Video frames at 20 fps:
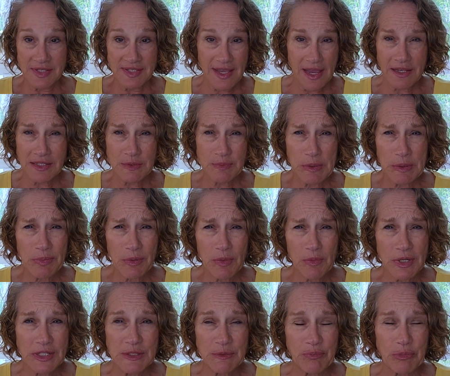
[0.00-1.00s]
is ask people
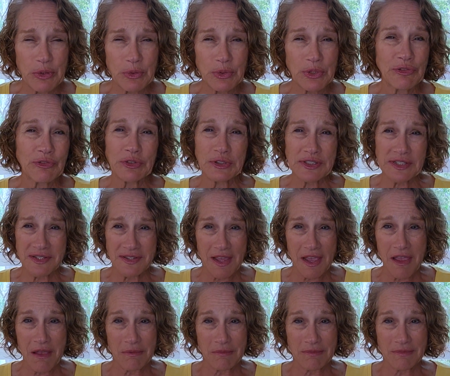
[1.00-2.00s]
what's beautiful to
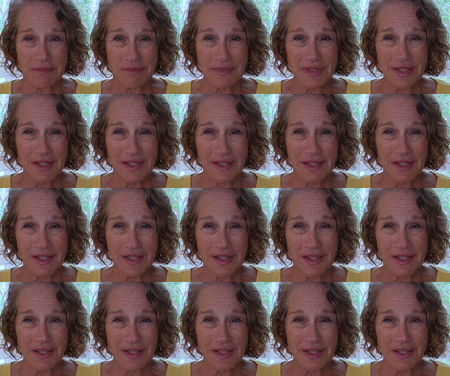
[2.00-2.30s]
them.